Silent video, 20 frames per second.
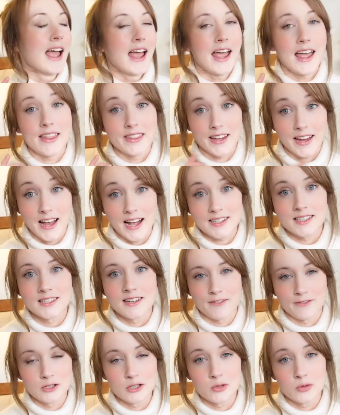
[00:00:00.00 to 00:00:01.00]
And the cats are
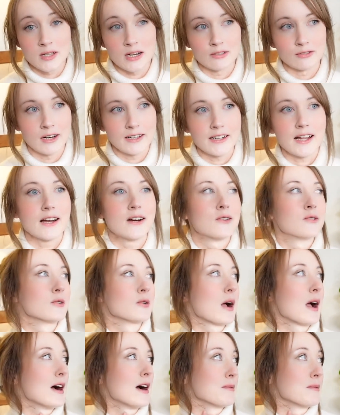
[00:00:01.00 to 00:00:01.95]
definitely doing that right now